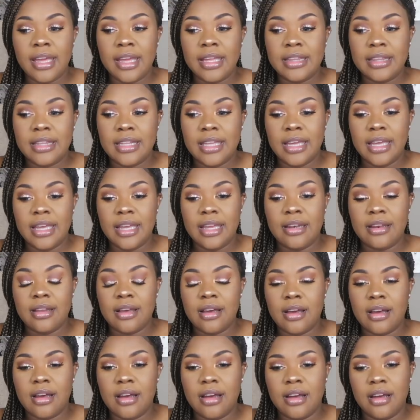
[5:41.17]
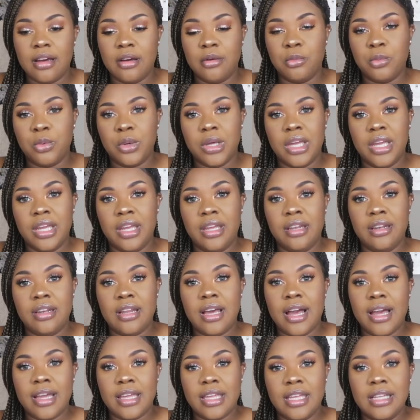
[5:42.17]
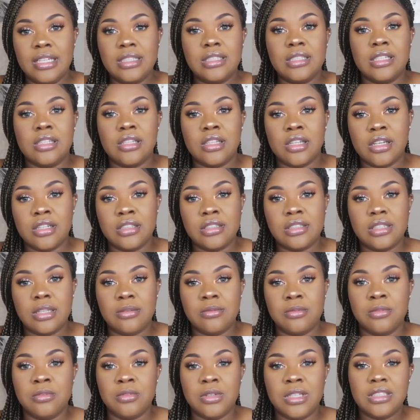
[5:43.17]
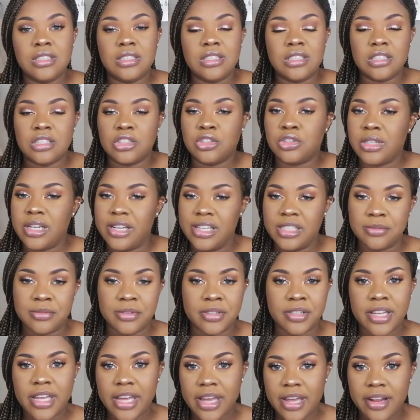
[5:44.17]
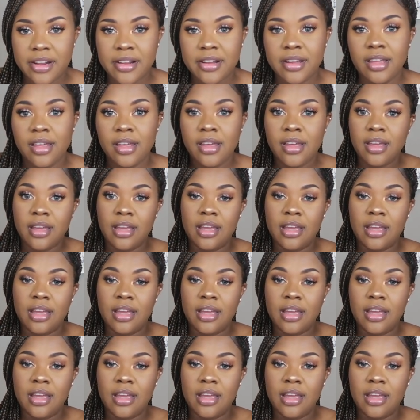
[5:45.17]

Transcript: And then when I get to 37 weeks, just transfer care.